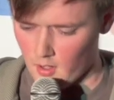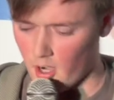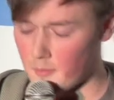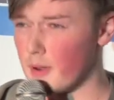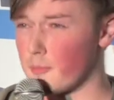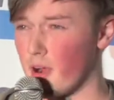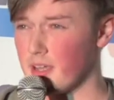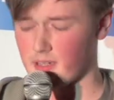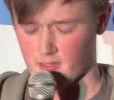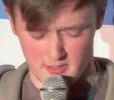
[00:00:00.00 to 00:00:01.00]
on my
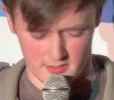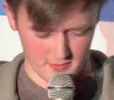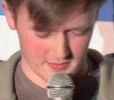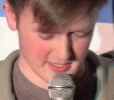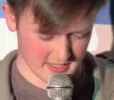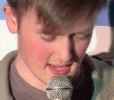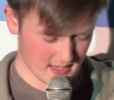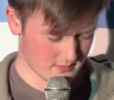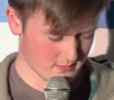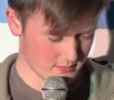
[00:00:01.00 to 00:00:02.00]
break, I sort of
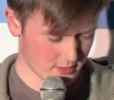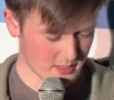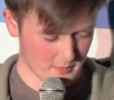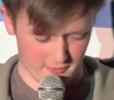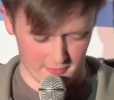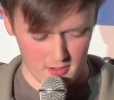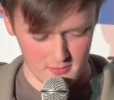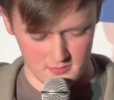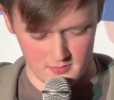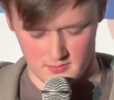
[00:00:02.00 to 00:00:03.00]
sat looking at my
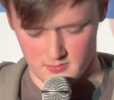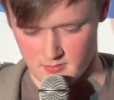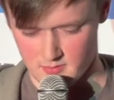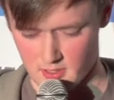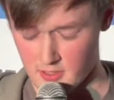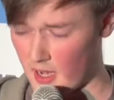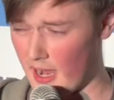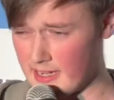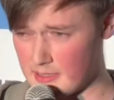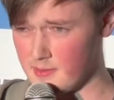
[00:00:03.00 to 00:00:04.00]
phone, and
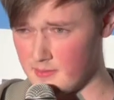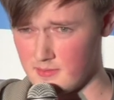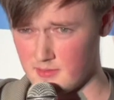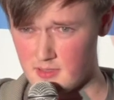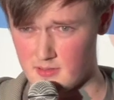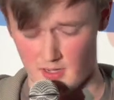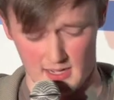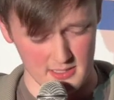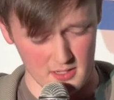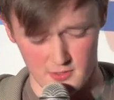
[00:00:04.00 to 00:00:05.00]
I had
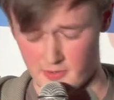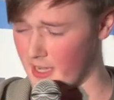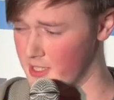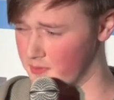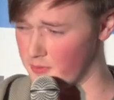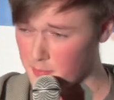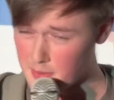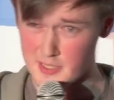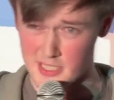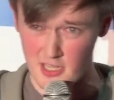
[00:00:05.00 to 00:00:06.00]
a notification from
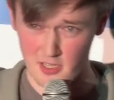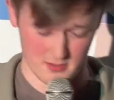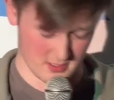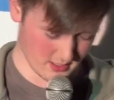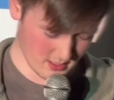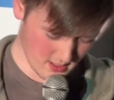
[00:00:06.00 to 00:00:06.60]
BBC News